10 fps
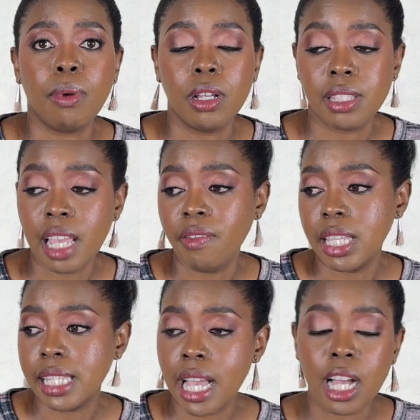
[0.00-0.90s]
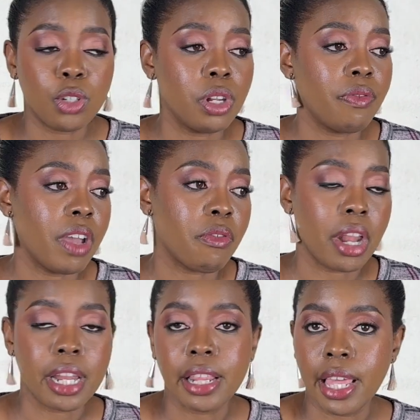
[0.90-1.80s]
savings here, 25
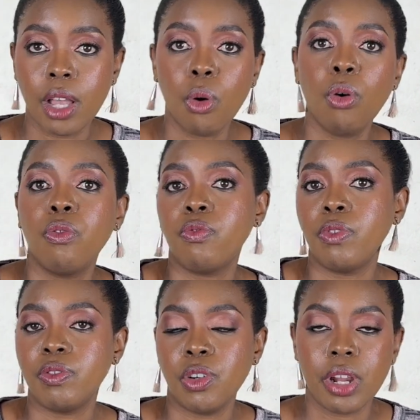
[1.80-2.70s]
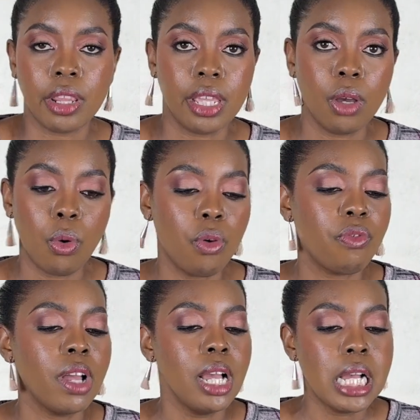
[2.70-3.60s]
Rand there off, 50 Rand there off,